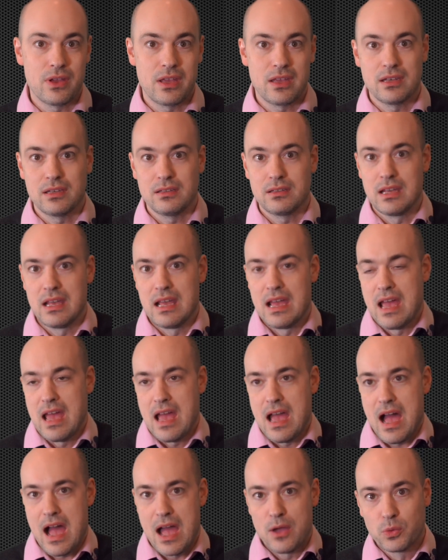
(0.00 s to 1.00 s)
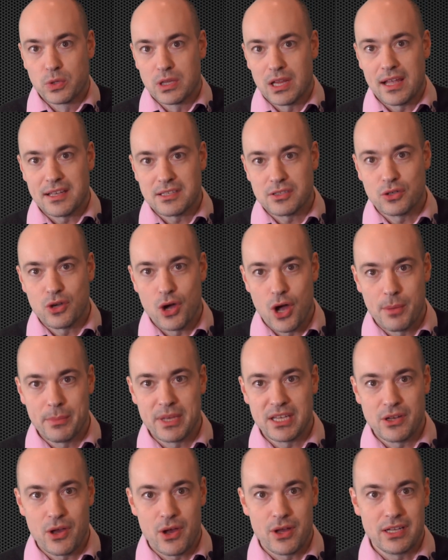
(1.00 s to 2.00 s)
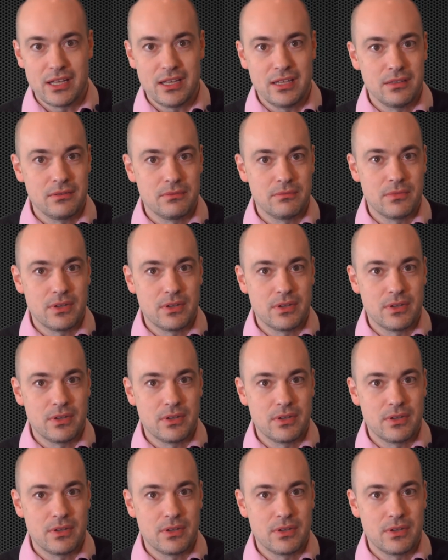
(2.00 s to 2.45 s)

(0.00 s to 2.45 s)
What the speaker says: and I would like to comment on it.